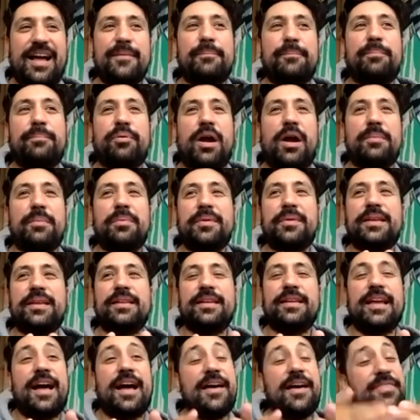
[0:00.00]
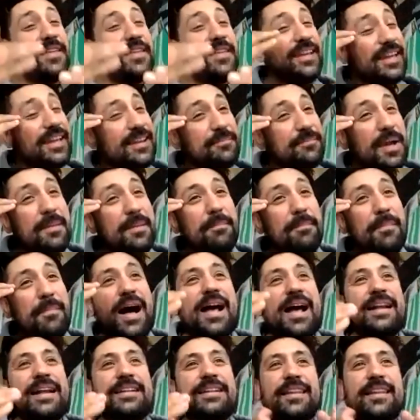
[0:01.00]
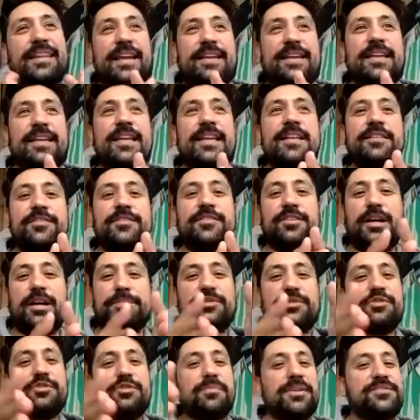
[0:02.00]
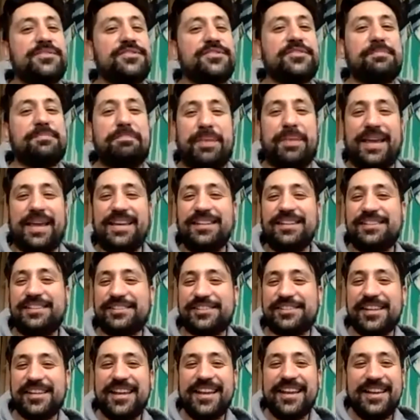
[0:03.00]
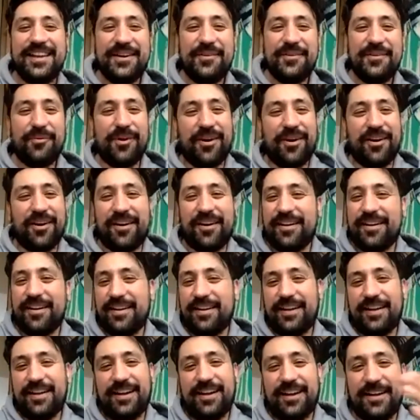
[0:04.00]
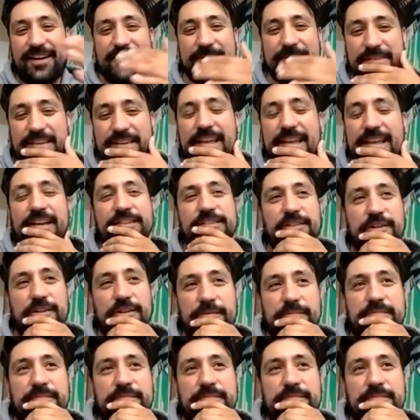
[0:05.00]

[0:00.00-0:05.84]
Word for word: probably, I think in my mind, like took up too much space where, uh, yeah, so